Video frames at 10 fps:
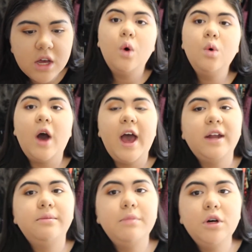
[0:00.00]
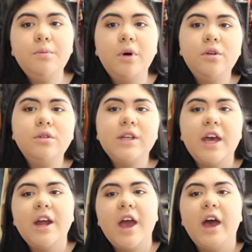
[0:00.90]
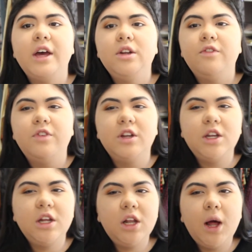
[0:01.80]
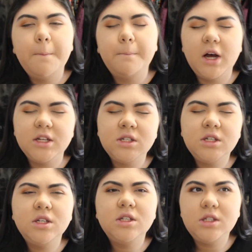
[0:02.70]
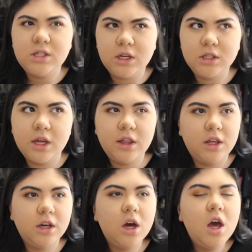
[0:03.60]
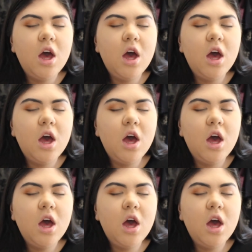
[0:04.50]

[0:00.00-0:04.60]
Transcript: Oh, I had milk bottles, and I had vanilla musk sticks, I think.